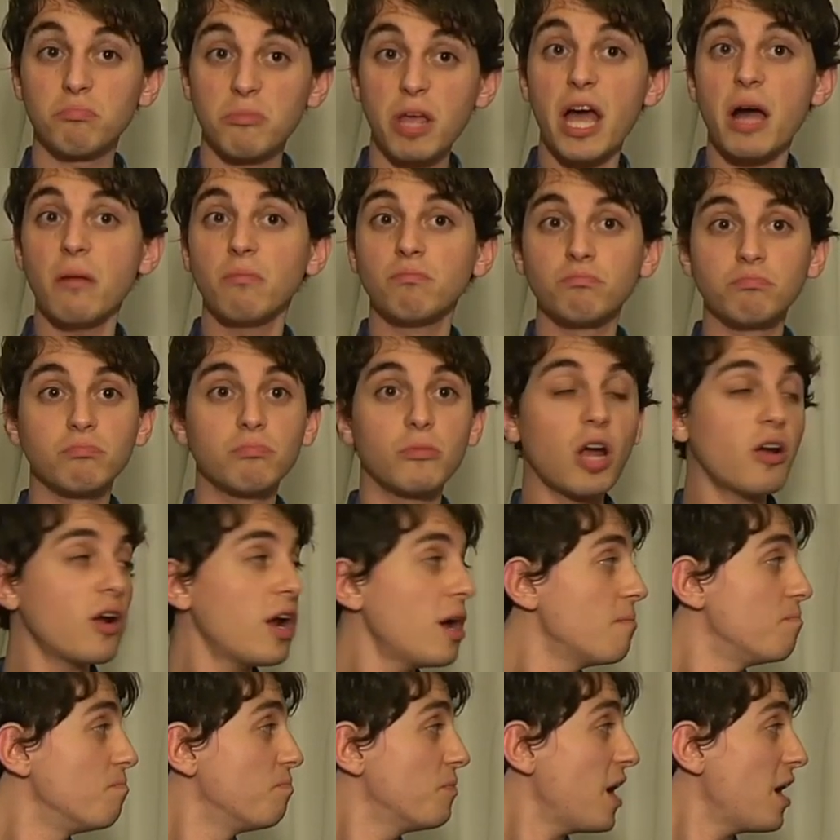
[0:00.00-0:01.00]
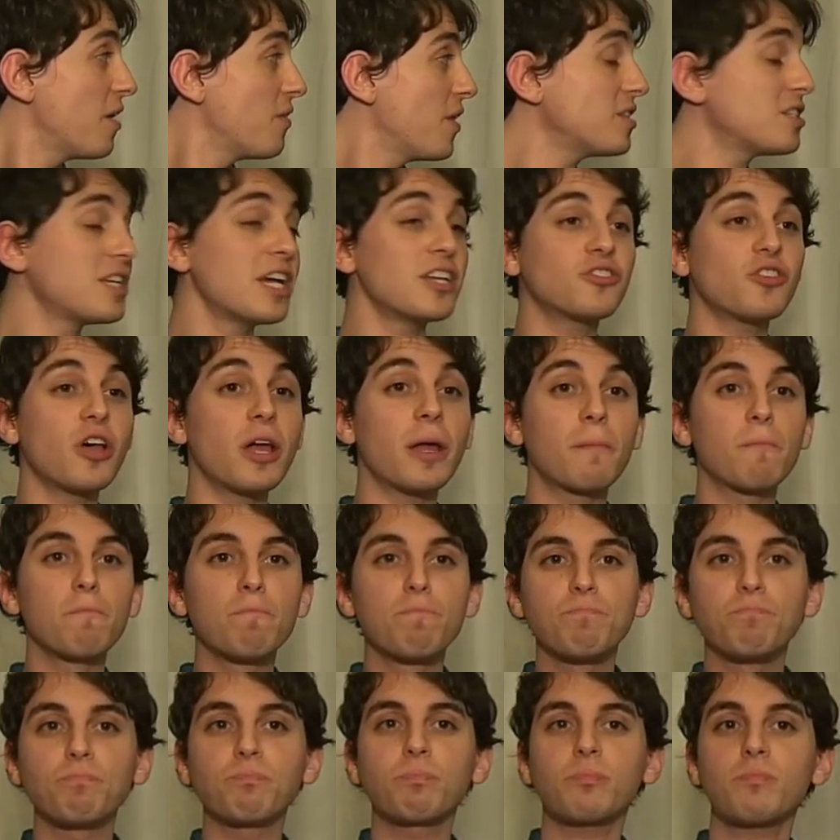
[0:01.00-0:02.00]
Yeah. All right. Yeah, that tastes like
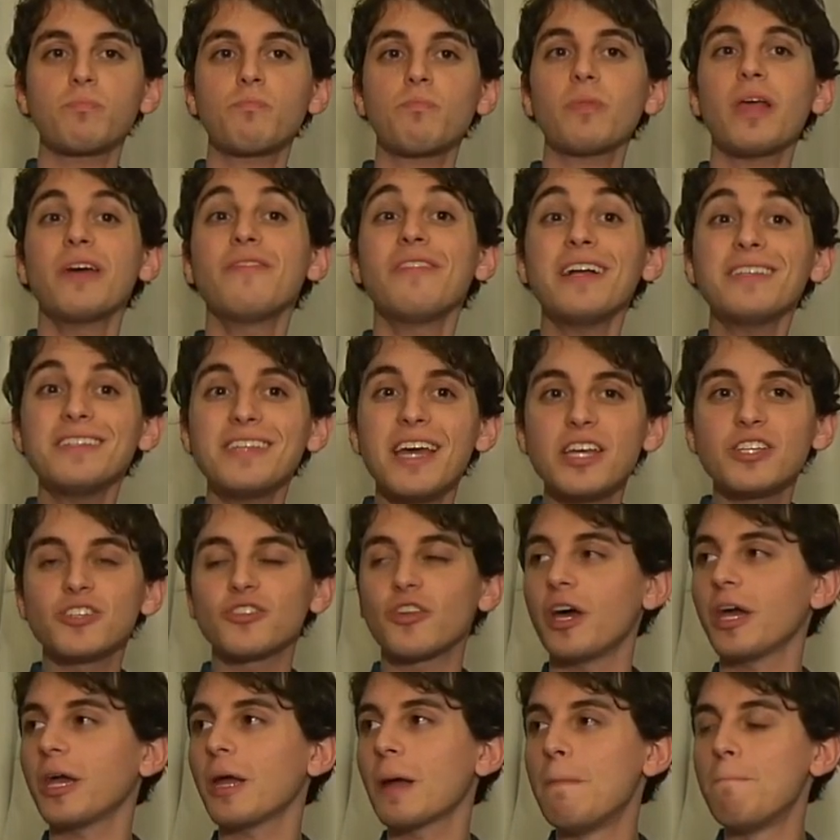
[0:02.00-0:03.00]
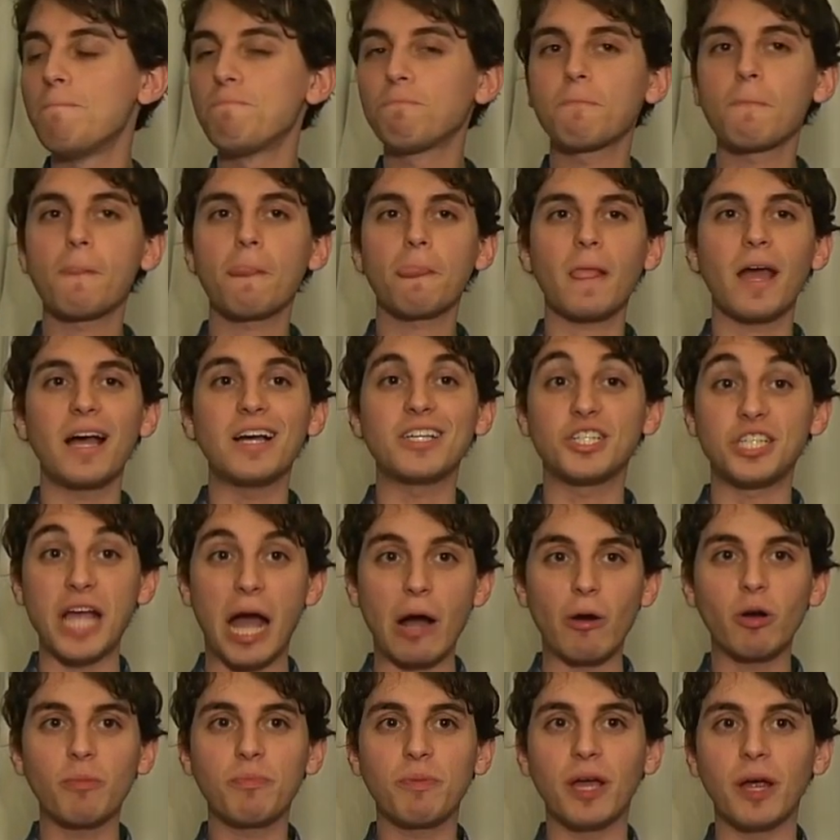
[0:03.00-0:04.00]
that tastes like a
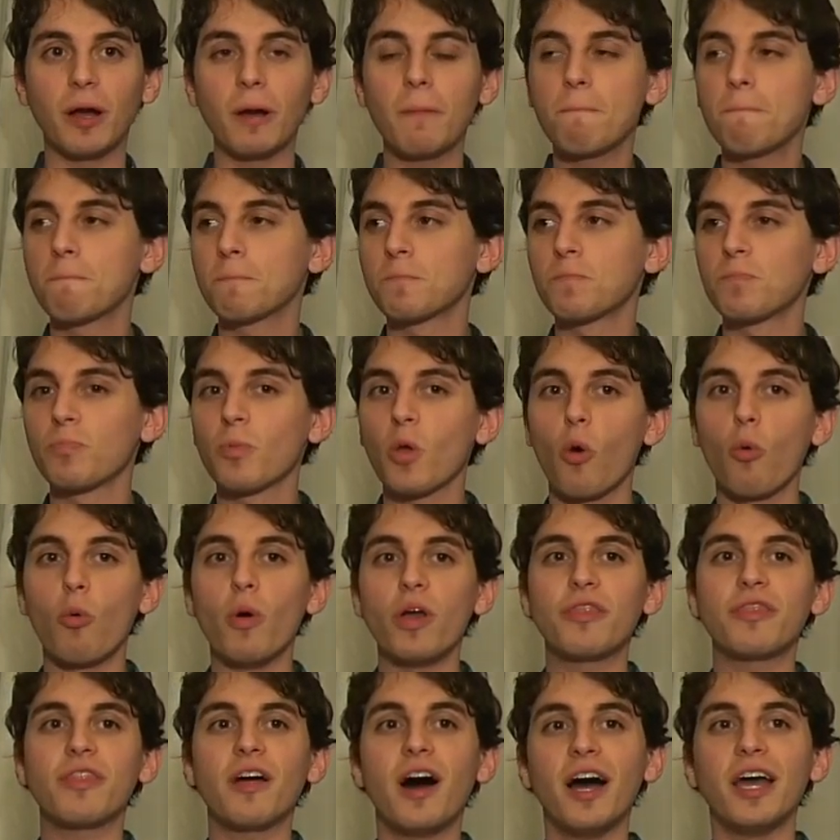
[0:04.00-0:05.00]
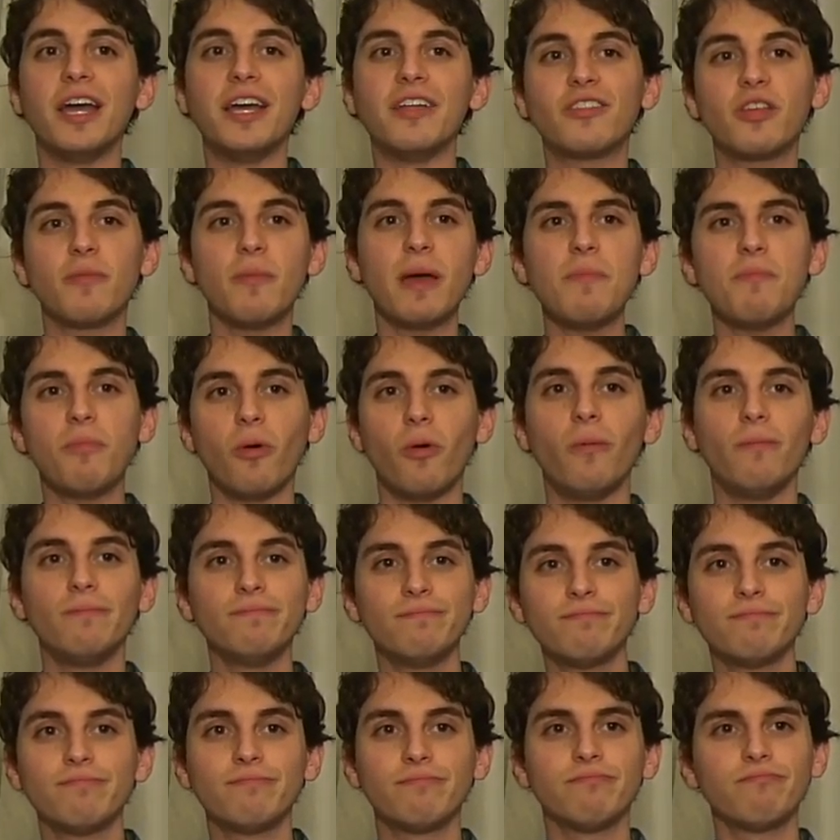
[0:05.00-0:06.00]
sour beer with a hint of maple.
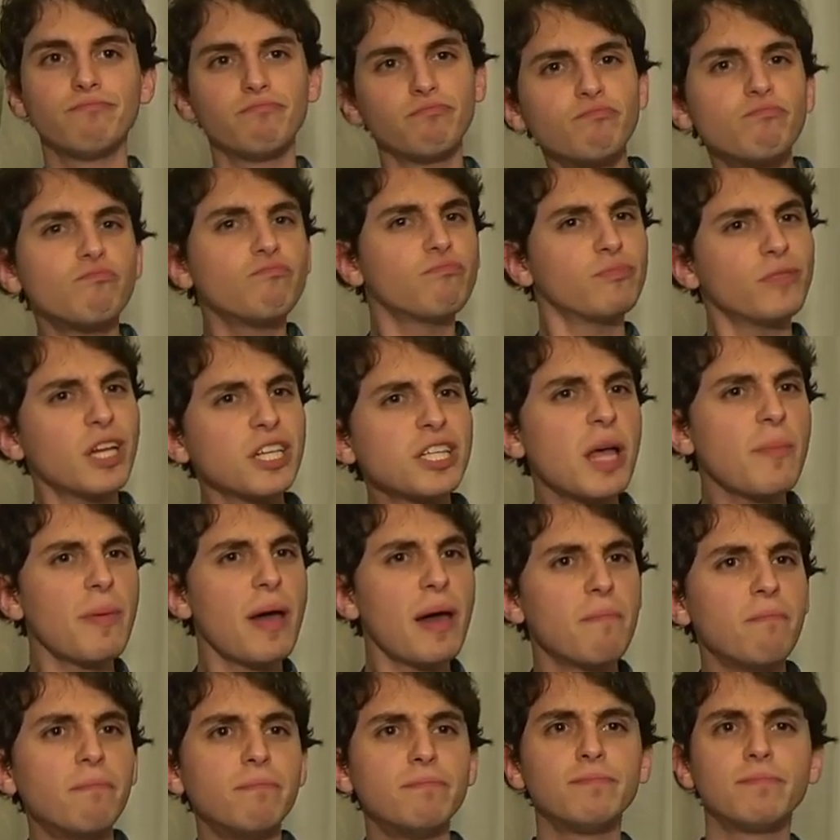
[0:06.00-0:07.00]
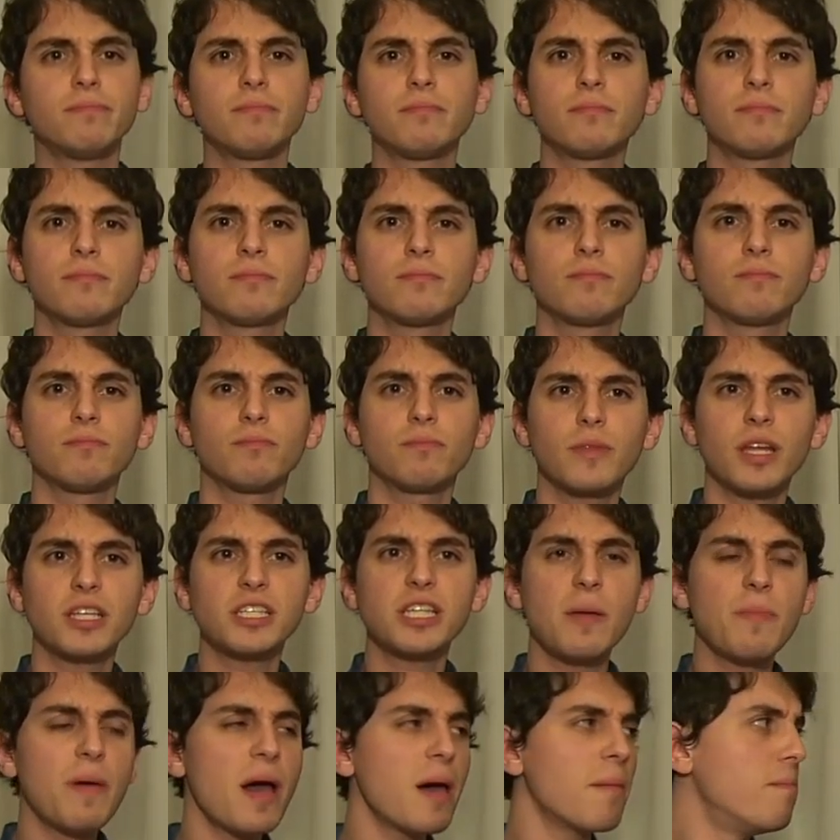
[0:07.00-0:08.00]
It's not bad.
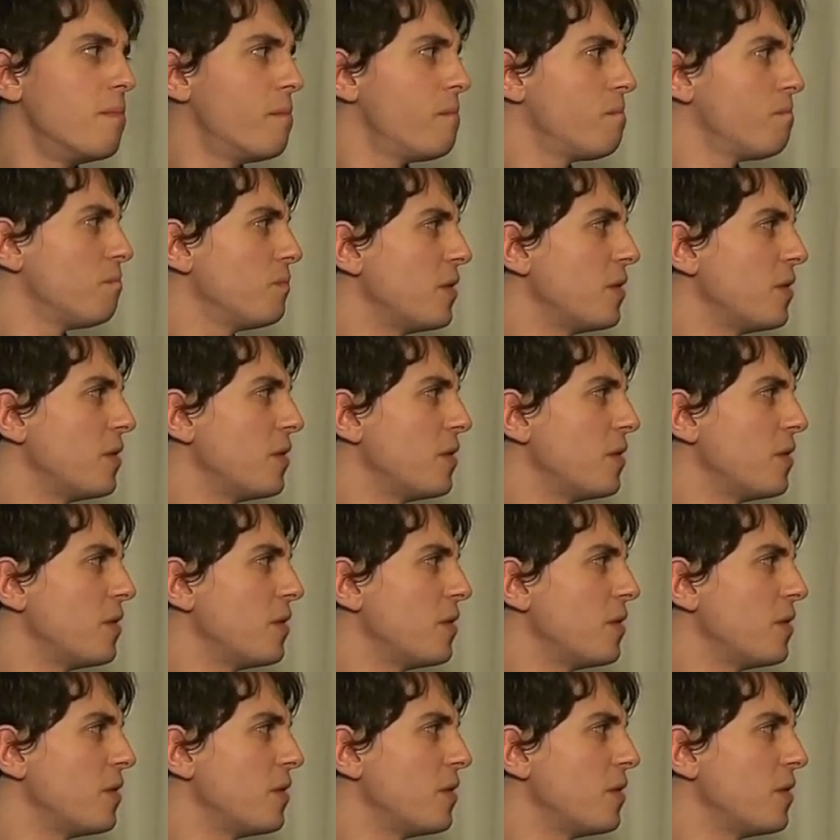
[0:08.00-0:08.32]
It's not bad.